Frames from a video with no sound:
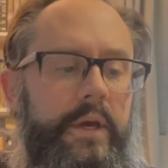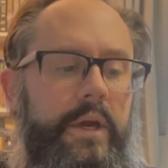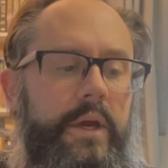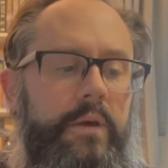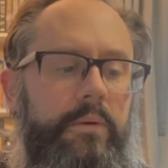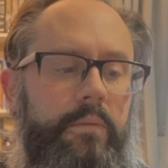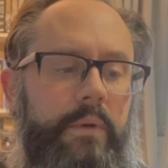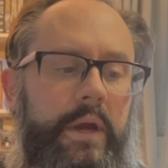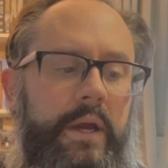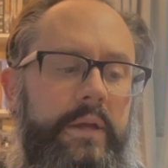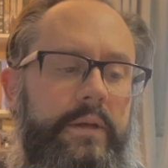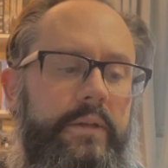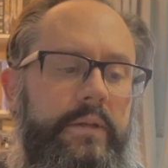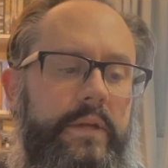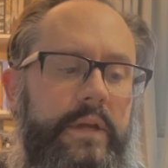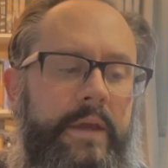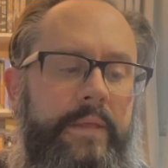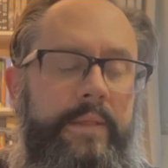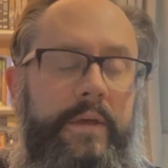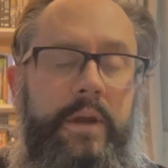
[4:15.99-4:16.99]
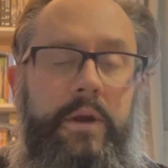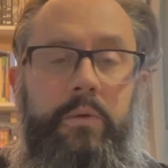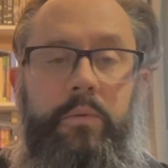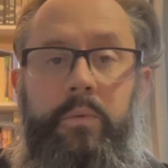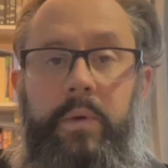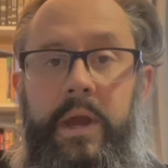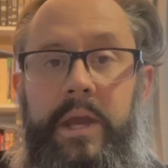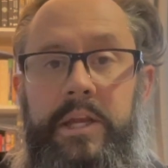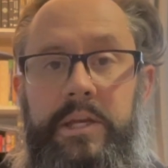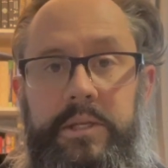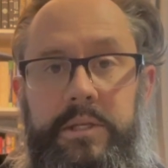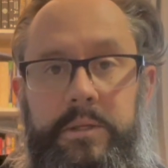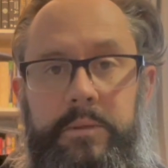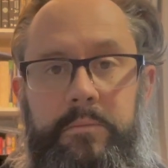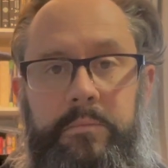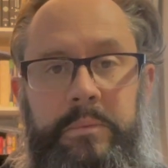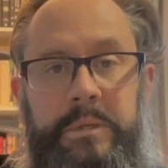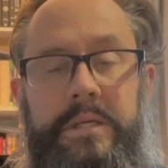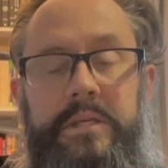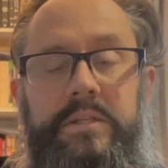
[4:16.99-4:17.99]
right? And then a right
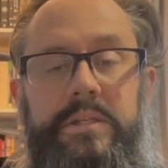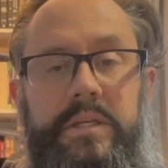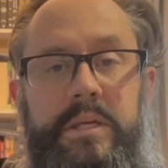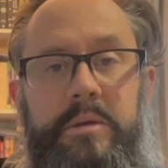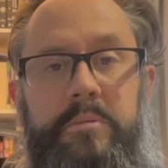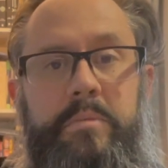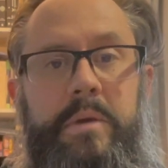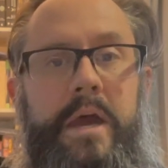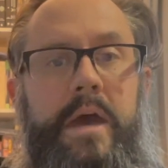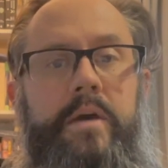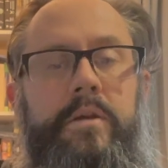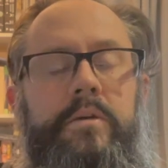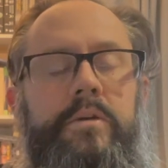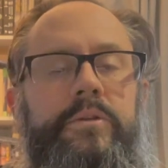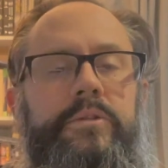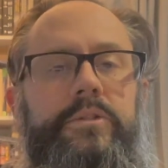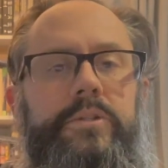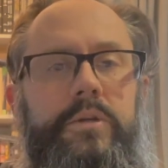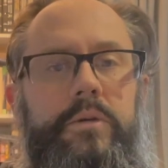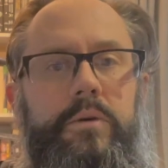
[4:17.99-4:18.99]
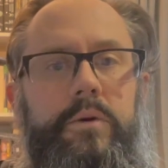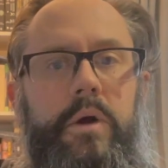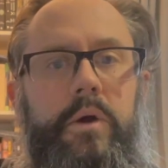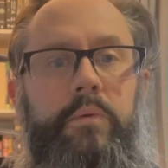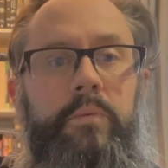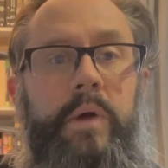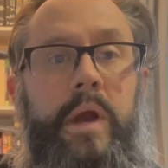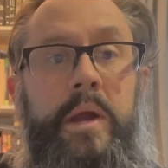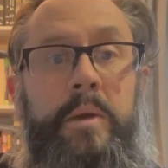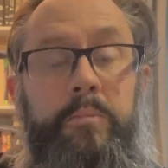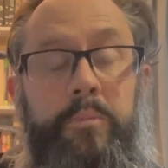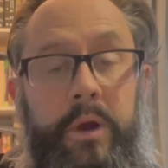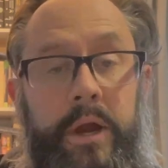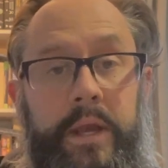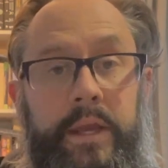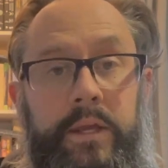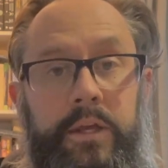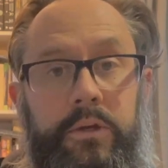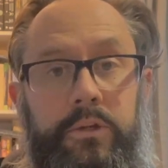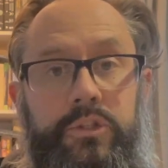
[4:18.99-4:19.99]
BC pattern, so a right
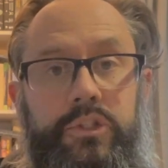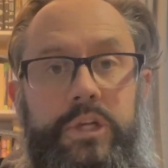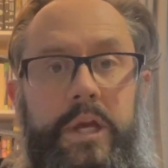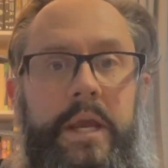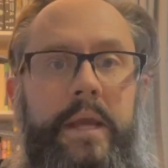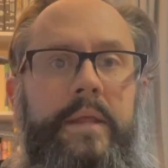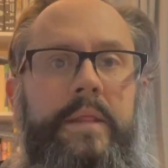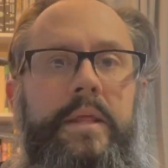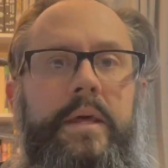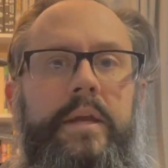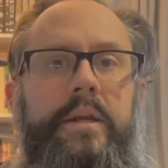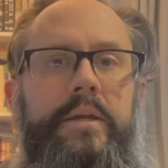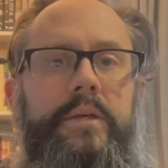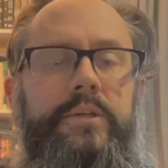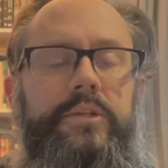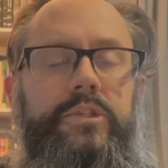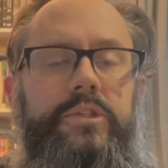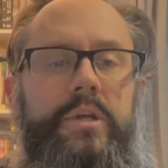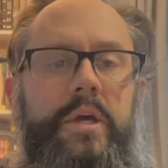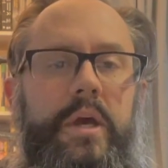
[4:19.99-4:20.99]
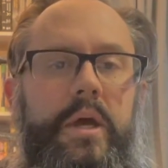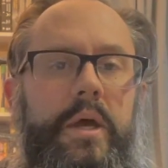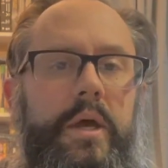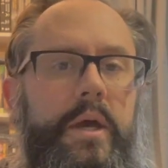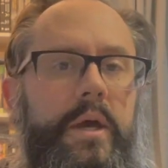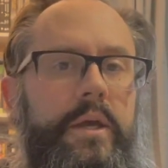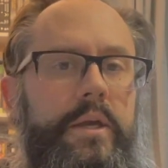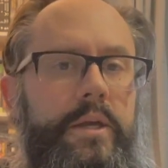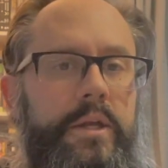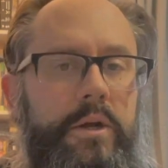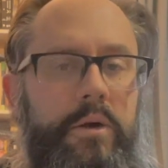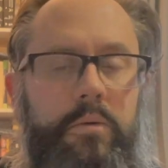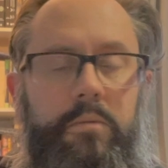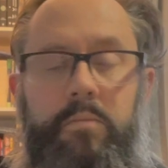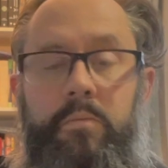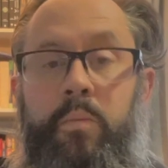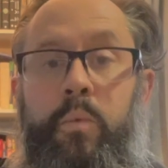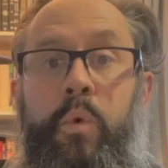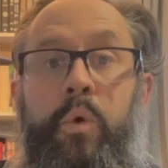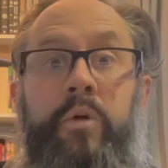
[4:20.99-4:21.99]
brachial chain that is,
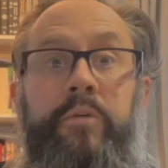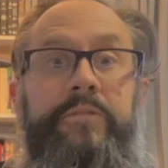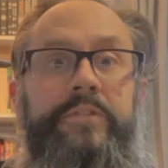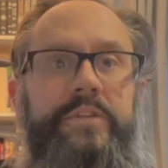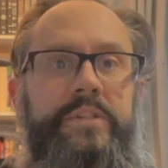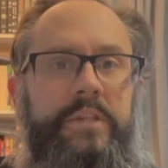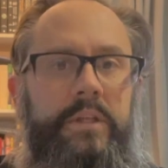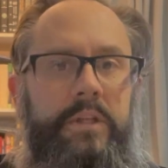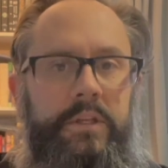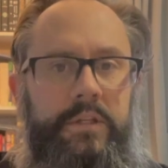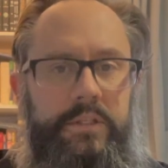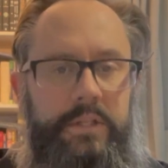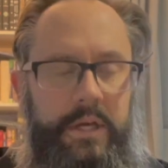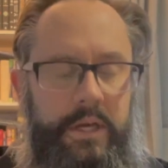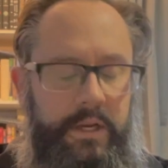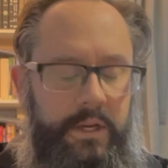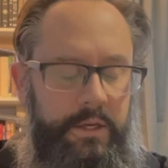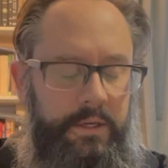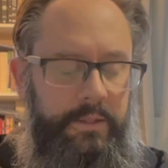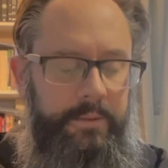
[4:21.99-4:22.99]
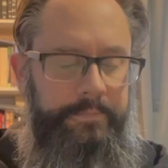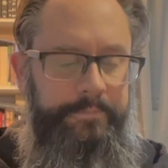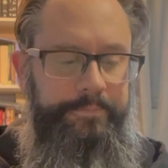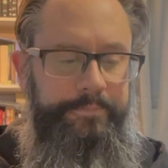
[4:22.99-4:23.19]
more facilitated.